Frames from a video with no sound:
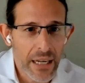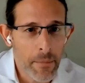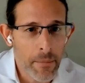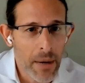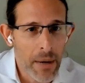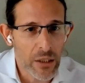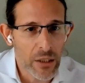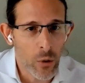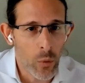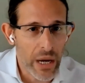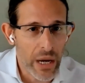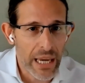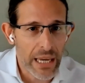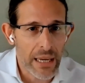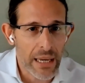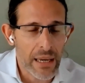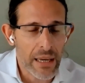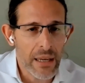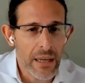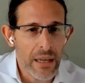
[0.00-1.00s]
And by the
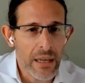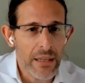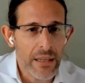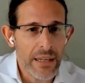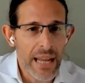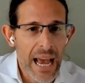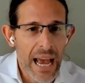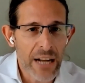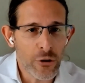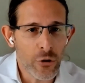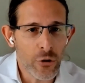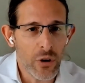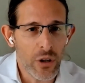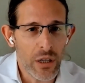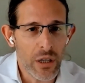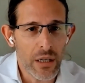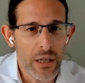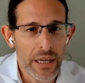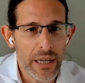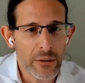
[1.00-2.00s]
way, natural
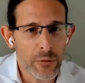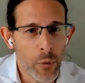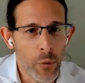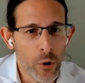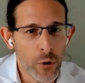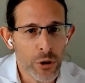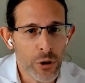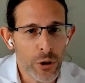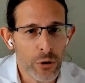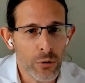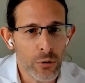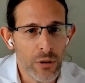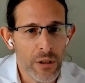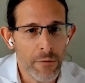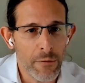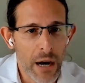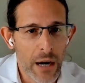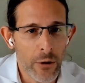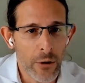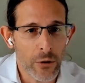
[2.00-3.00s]
exposure to the
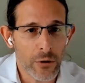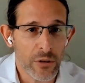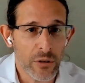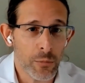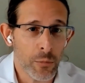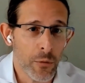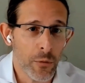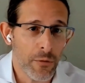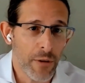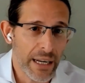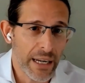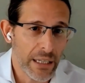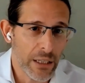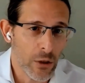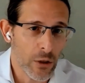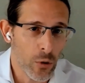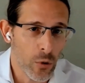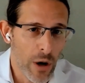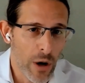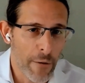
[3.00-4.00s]
virus is providing
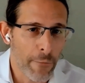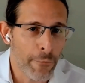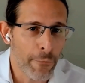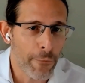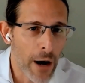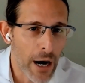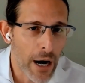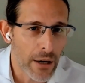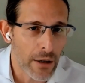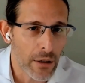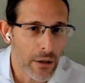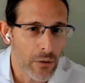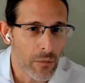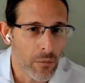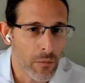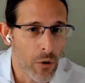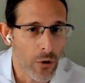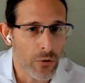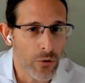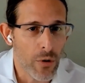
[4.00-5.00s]
you a far
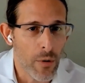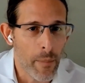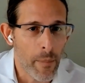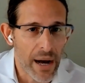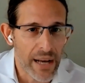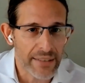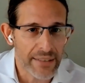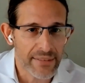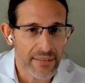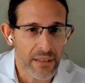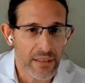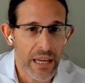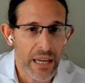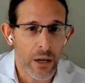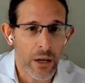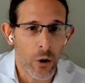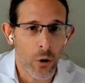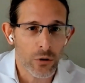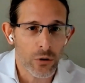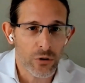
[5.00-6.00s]
more robust
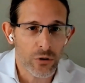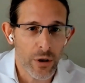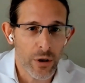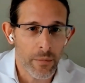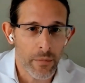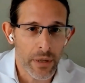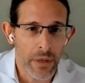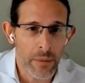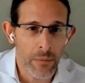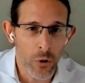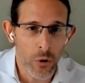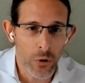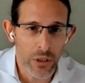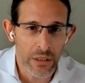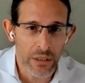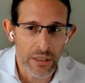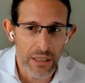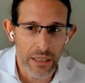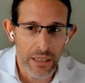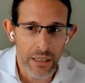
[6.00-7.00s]
and long-term
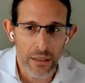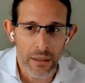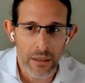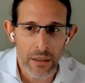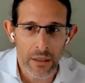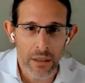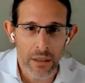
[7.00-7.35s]
immunity